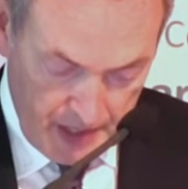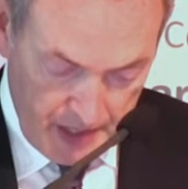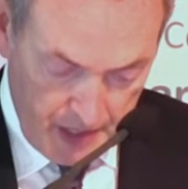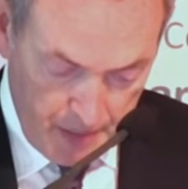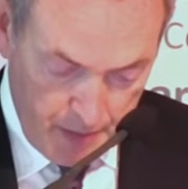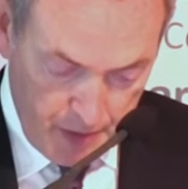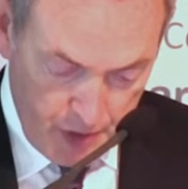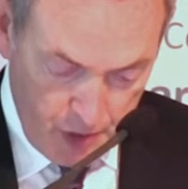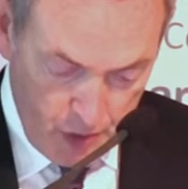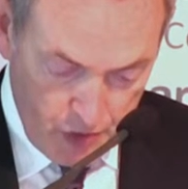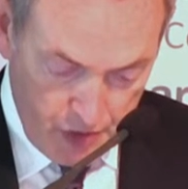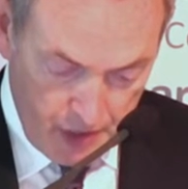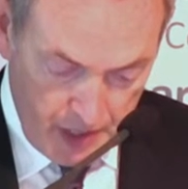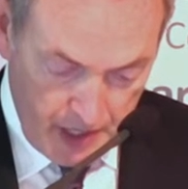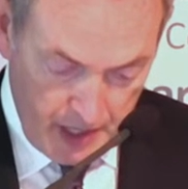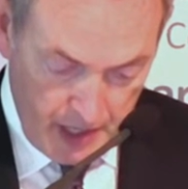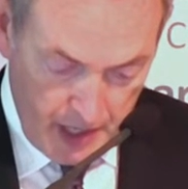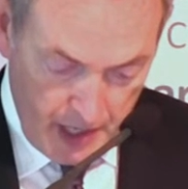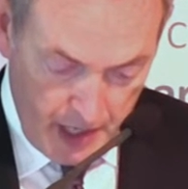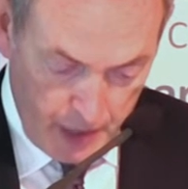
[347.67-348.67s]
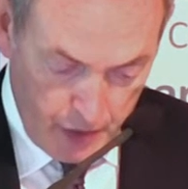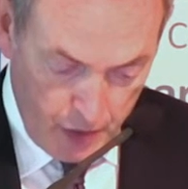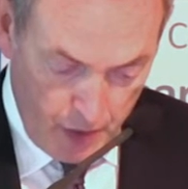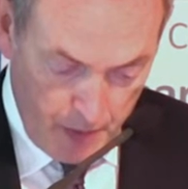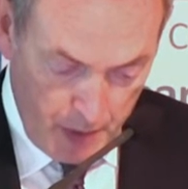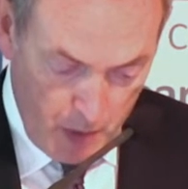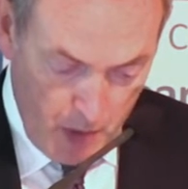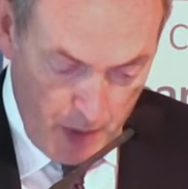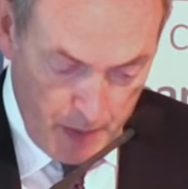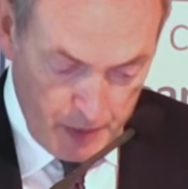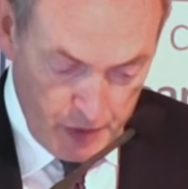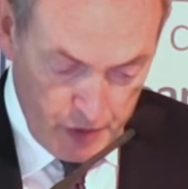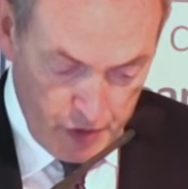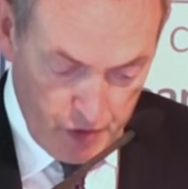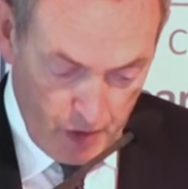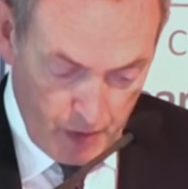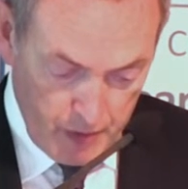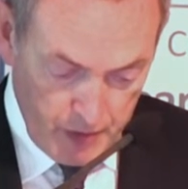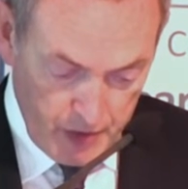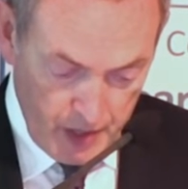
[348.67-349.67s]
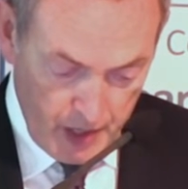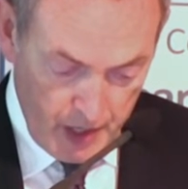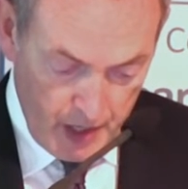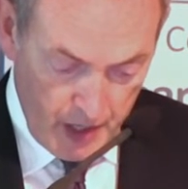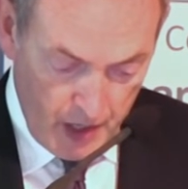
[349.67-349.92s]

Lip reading: that produced the atomic weapons dropped